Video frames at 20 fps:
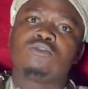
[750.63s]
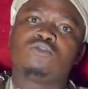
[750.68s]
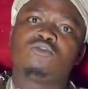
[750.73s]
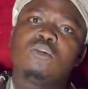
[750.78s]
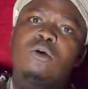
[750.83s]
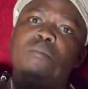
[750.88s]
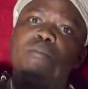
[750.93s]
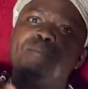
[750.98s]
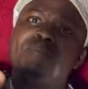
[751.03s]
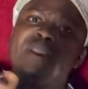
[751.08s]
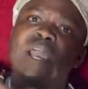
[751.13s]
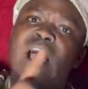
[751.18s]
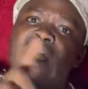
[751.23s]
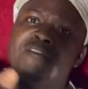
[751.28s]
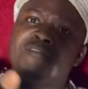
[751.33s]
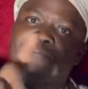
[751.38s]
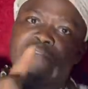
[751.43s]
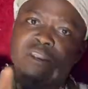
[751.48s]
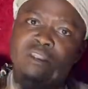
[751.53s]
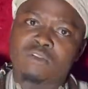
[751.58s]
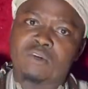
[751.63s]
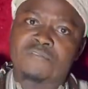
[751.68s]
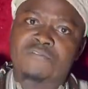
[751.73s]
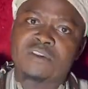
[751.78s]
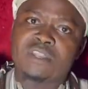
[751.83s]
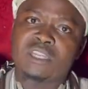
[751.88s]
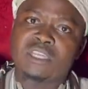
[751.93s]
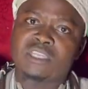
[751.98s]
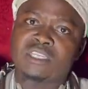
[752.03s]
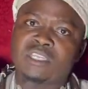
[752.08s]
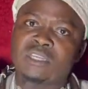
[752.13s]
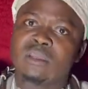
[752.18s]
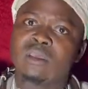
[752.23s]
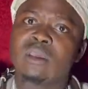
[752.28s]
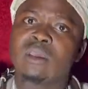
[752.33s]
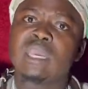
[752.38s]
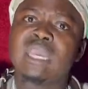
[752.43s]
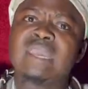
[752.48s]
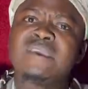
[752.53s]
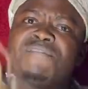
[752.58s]
Don't be afraid of anything.
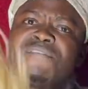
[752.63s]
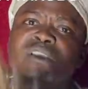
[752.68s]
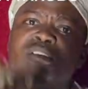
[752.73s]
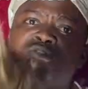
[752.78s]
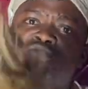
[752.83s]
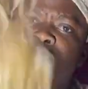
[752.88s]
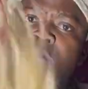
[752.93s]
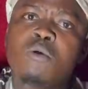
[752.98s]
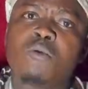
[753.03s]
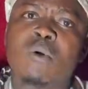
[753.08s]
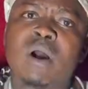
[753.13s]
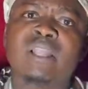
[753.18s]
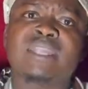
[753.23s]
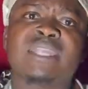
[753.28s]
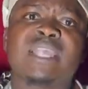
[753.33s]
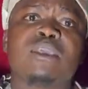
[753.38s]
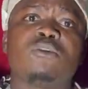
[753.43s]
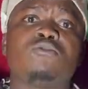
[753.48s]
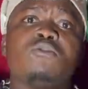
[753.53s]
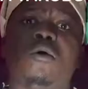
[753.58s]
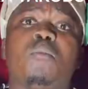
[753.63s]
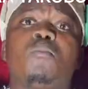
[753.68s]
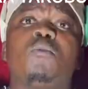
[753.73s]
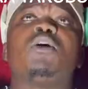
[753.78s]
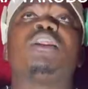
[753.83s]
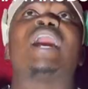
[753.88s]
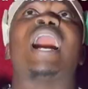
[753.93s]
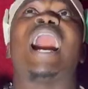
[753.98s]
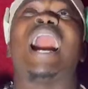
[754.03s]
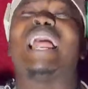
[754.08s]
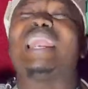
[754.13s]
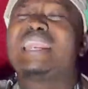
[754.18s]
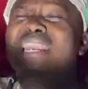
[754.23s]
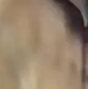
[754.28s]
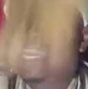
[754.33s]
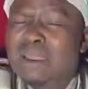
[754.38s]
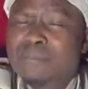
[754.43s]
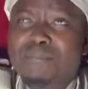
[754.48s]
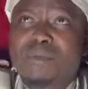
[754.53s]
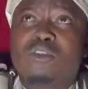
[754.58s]
Even someone take your money,
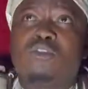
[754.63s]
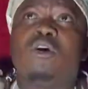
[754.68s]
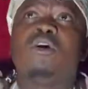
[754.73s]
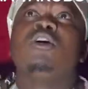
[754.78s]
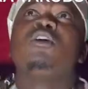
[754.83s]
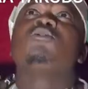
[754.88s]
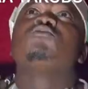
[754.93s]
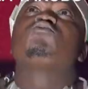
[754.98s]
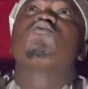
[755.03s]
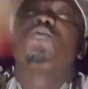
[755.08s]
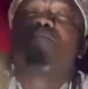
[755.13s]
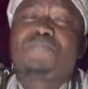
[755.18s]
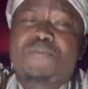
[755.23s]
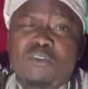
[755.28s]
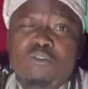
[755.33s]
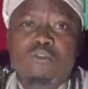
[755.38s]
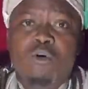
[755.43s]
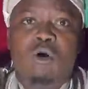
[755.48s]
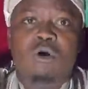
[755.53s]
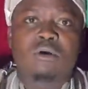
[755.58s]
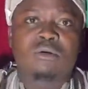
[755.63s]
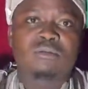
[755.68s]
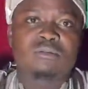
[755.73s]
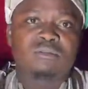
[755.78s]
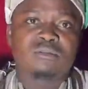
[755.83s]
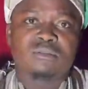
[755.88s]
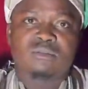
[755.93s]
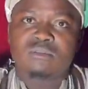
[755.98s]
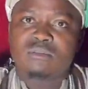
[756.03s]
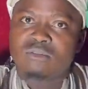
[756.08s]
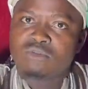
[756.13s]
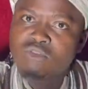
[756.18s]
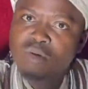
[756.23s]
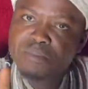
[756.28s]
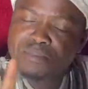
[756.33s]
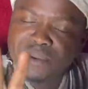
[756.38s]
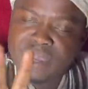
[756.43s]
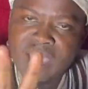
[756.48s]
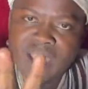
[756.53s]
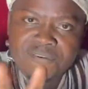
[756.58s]
100 million, 2 billion,
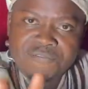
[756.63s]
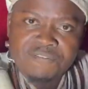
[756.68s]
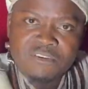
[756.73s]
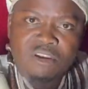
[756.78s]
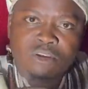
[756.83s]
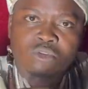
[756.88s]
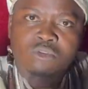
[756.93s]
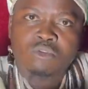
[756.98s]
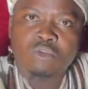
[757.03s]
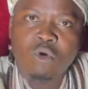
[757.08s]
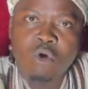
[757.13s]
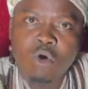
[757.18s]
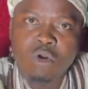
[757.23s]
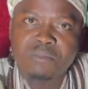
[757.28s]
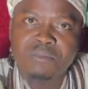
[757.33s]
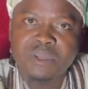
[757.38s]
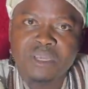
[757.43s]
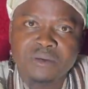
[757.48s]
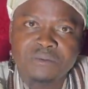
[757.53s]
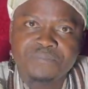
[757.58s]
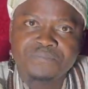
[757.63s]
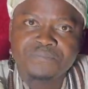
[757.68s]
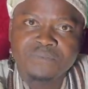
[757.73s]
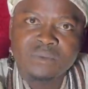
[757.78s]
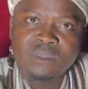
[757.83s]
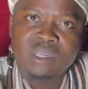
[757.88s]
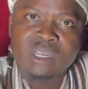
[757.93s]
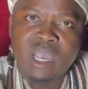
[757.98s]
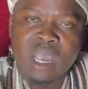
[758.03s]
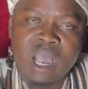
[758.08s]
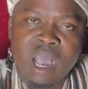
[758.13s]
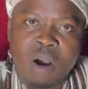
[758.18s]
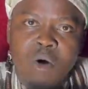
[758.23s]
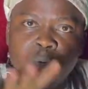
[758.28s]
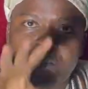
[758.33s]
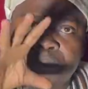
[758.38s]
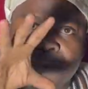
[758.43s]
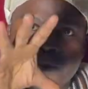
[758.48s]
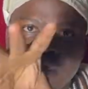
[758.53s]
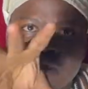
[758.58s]
don't be afraid. Call me.
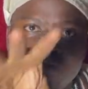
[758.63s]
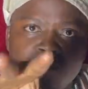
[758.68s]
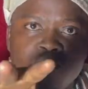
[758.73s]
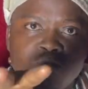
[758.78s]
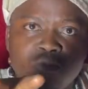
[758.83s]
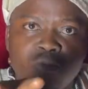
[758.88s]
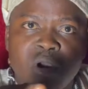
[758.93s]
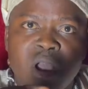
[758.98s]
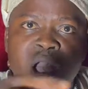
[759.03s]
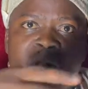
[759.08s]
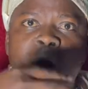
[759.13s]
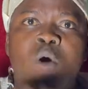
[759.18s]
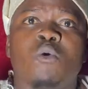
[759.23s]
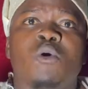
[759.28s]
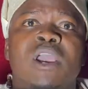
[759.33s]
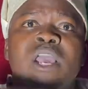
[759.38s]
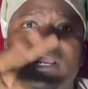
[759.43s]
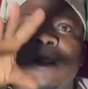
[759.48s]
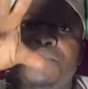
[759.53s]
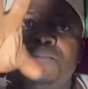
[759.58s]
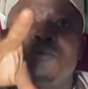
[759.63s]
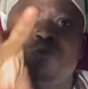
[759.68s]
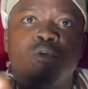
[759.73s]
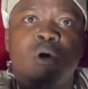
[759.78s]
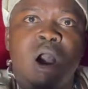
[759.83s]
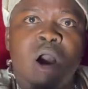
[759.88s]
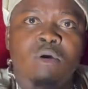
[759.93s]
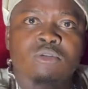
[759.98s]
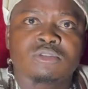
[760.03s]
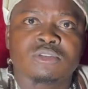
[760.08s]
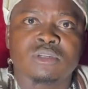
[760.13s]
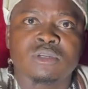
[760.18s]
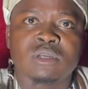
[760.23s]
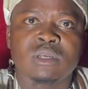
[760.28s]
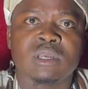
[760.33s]
I'll pay you. I'll help you out.